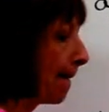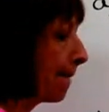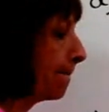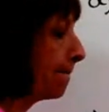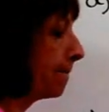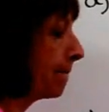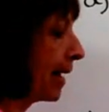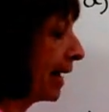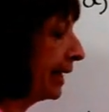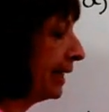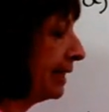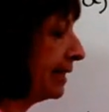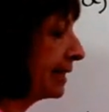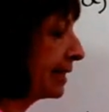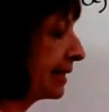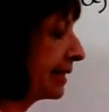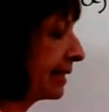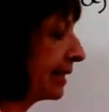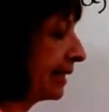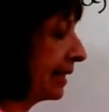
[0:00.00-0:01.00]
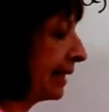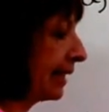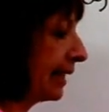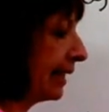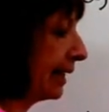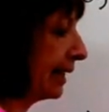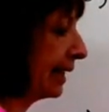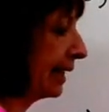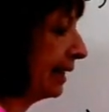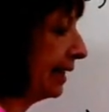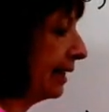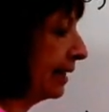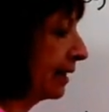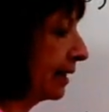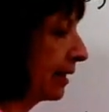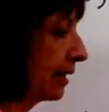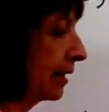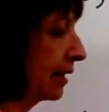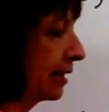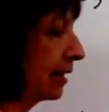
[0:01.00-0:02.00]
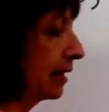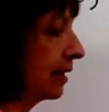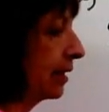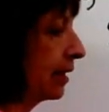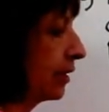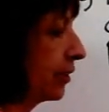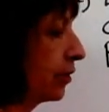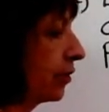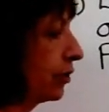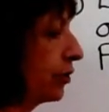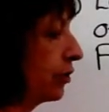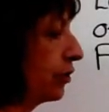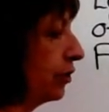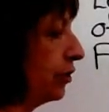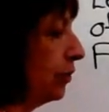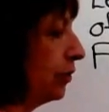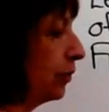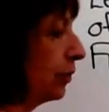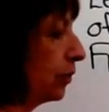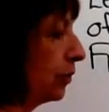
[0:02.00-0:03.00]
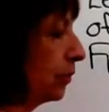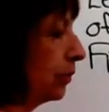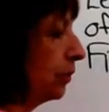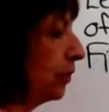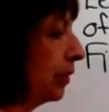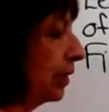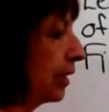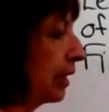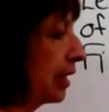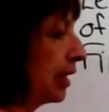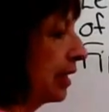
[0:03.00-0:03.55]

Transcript: minus E to